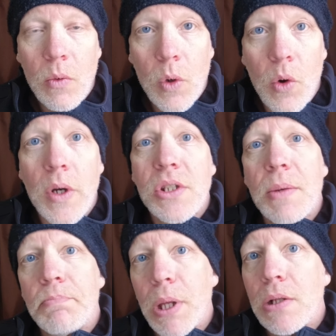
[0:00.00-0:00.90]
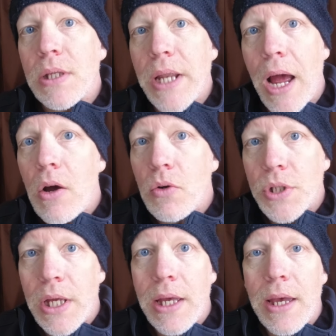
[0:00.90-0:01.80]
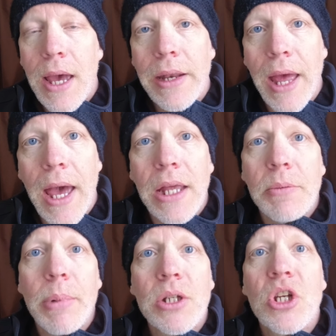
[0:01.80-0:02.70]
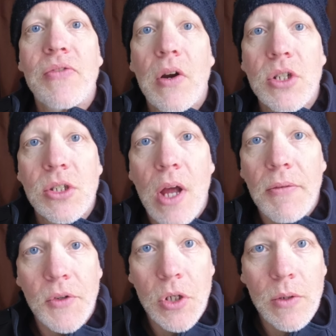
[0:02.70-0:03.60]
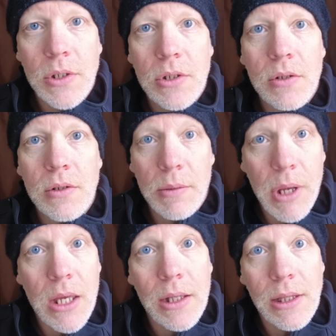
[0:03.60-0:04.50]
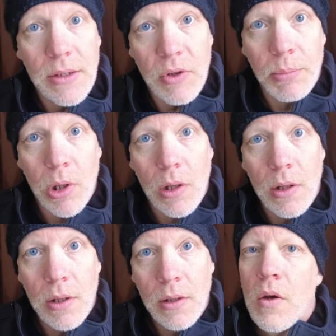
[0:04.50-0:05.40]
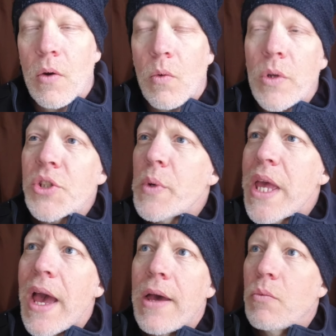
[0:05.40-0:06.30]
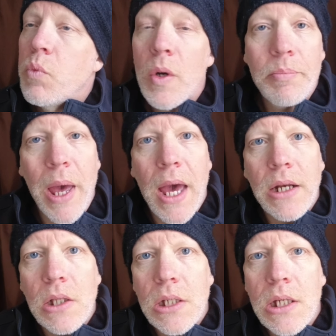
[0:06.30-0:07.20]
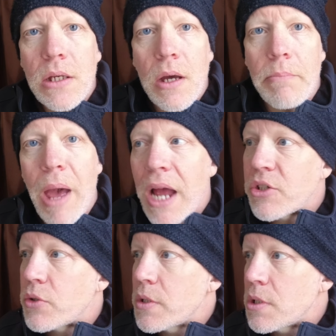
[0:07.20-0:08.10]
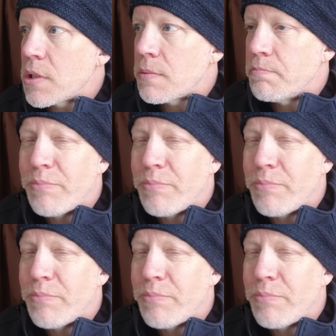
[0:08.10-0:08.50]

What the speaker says: We're going to build it out and add a bunch of our stuff to it to make it livable. Once we add wood paneling, a mattress,